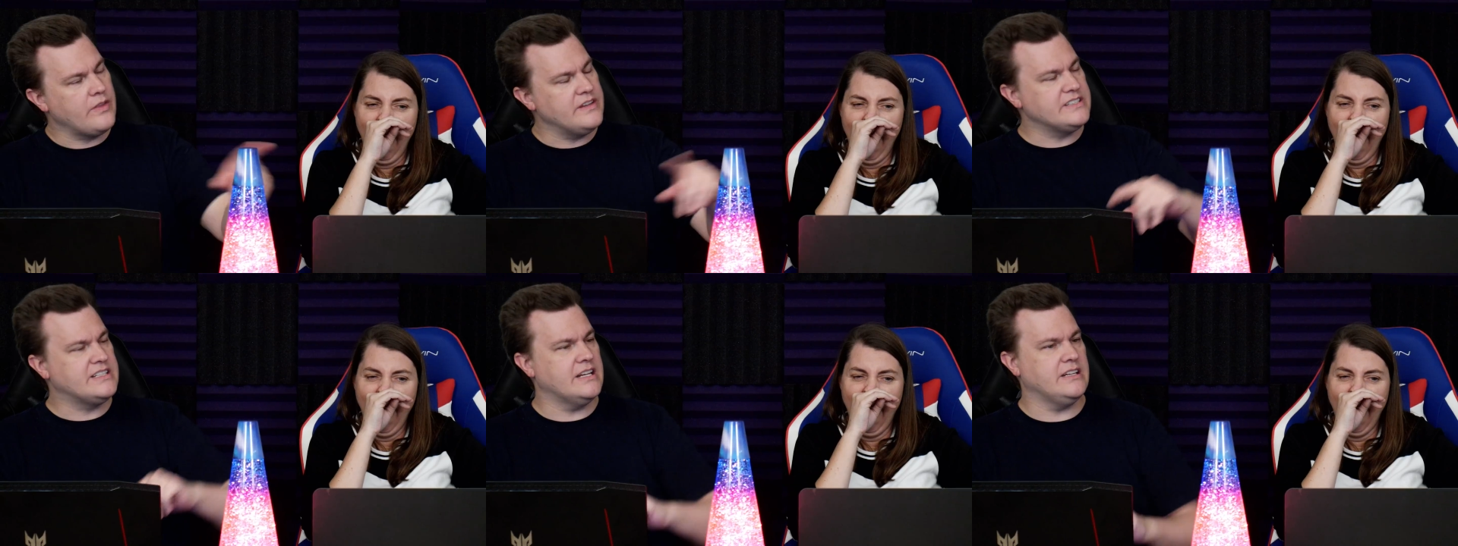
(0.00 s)

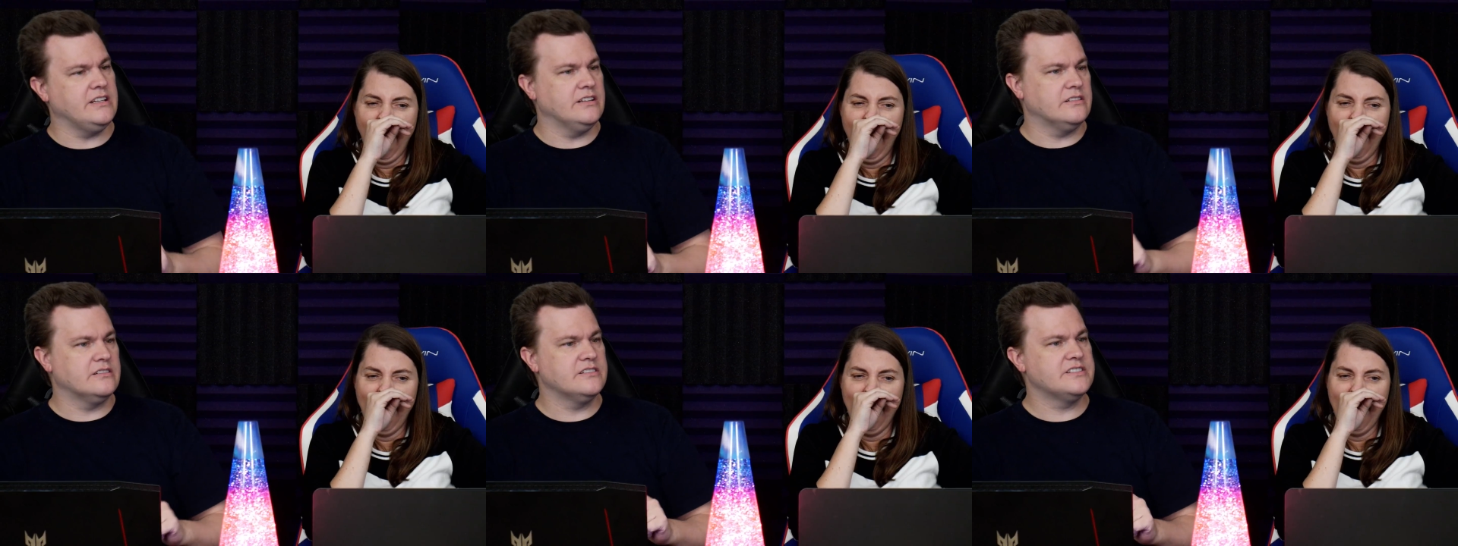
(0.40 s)
Speaker 1: than ten
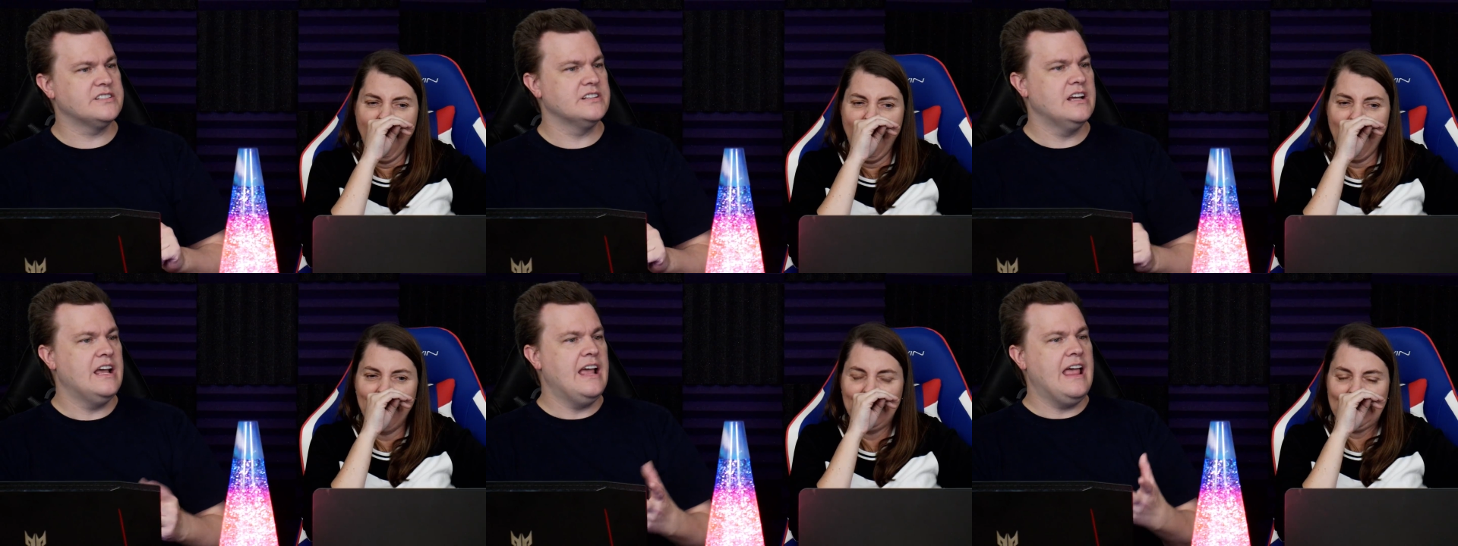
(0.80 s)
years,
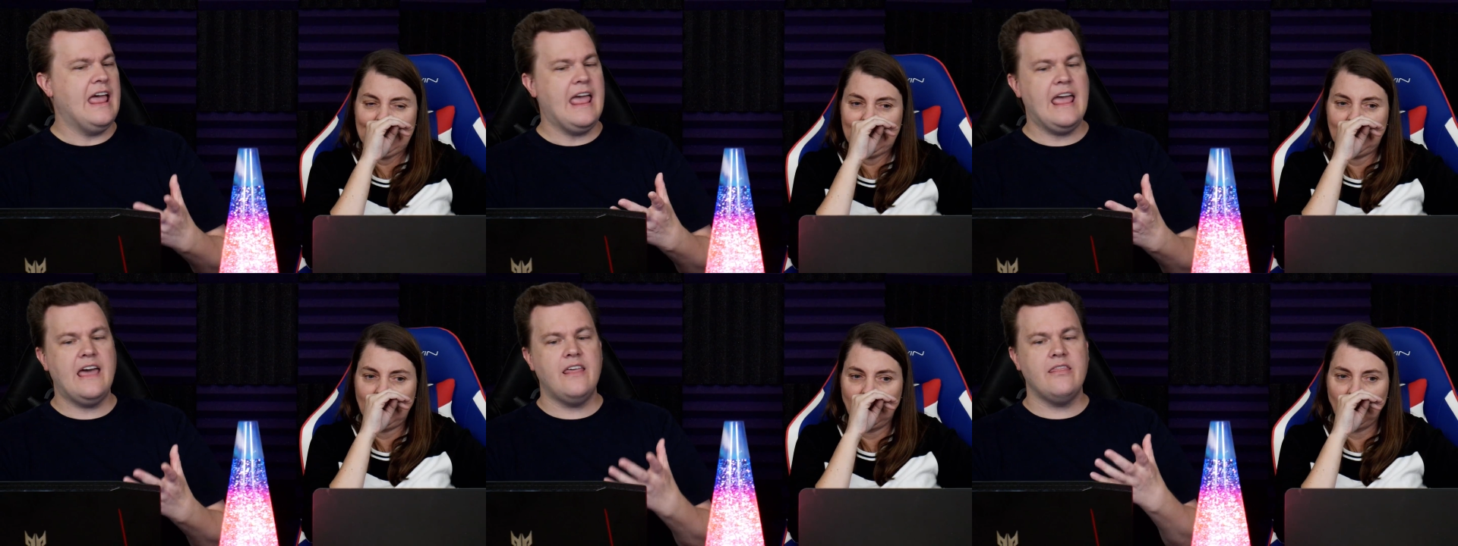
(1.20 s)

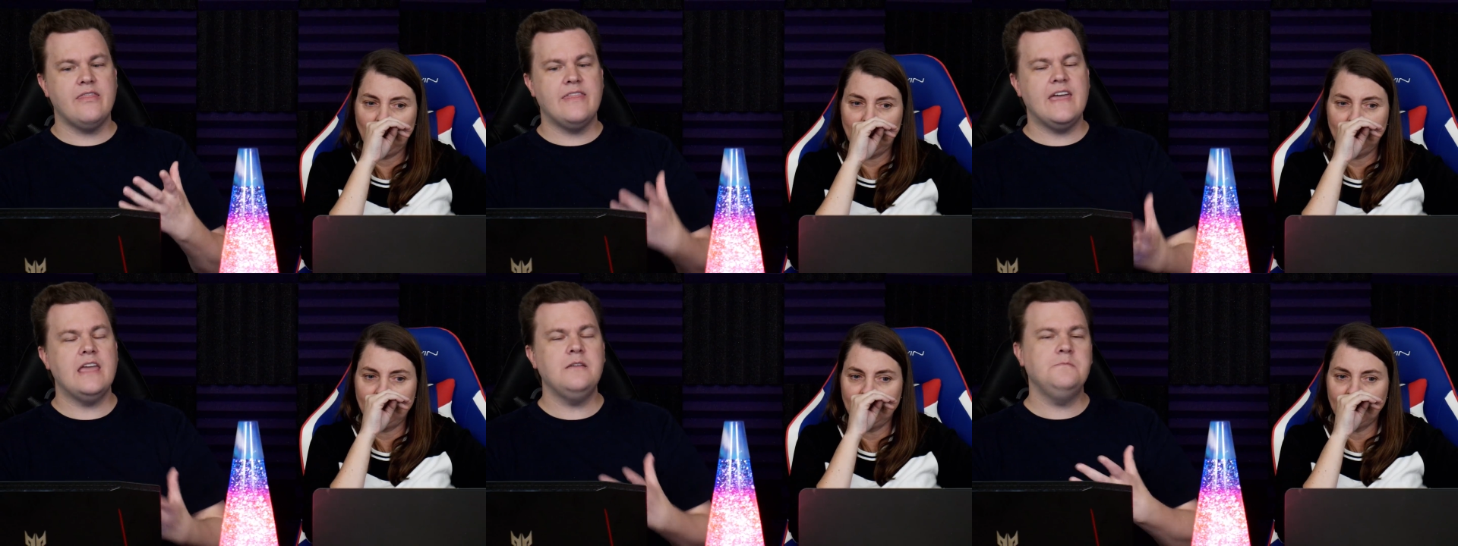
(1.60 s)
and
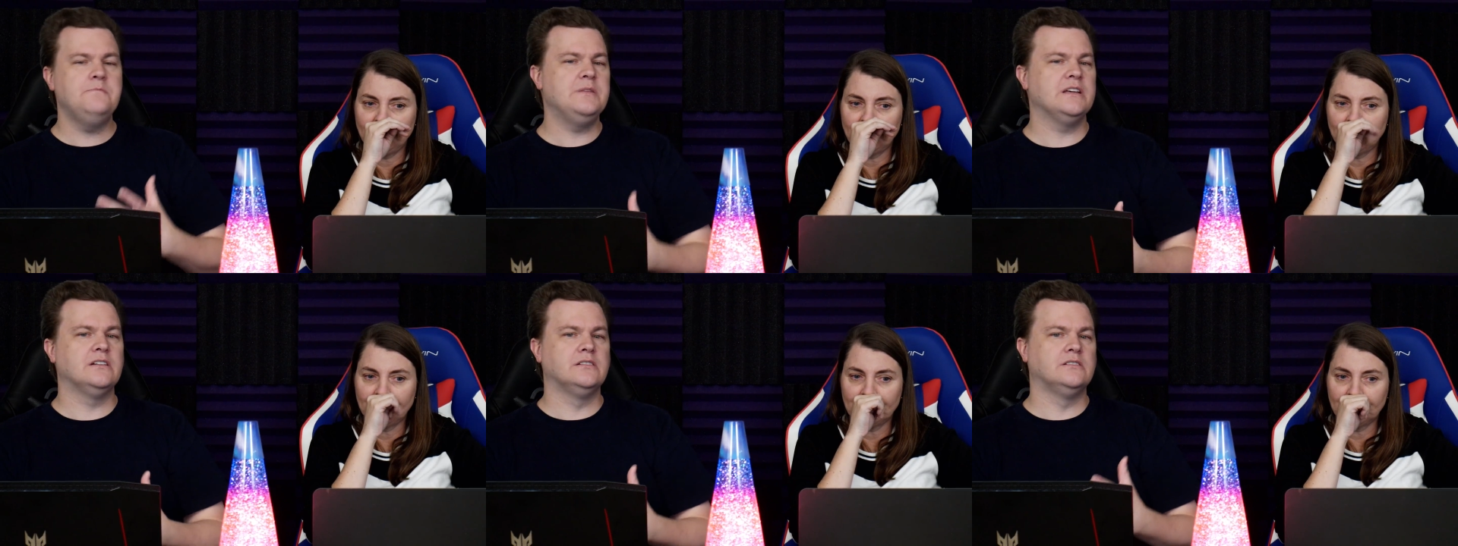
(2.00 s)
they
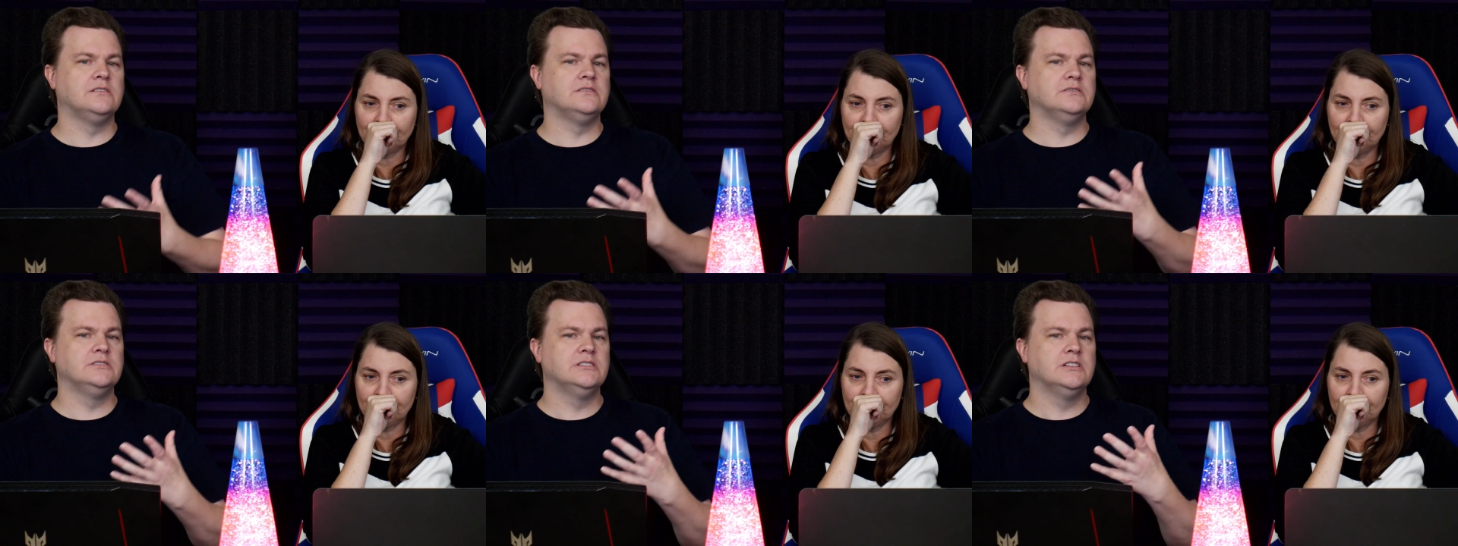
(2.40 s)

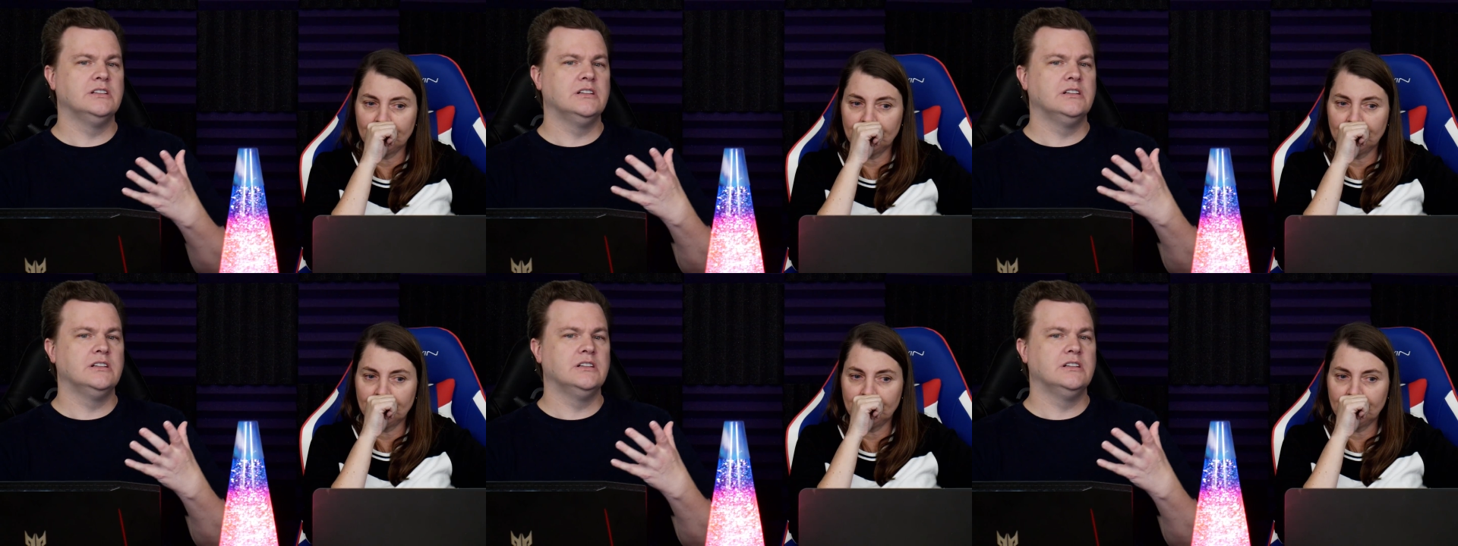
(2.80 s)
build